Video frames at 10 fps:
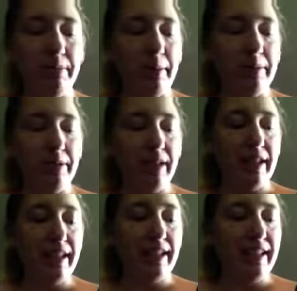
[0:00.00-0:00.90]
upload
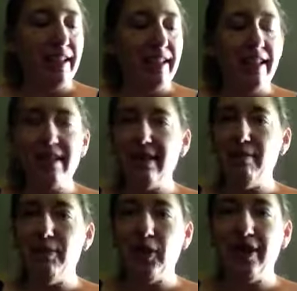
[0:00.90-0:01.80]
here that
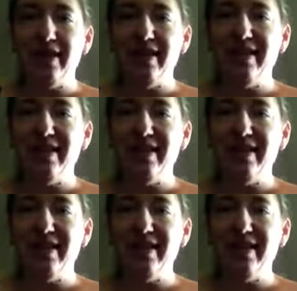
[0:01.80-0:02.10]
Tim took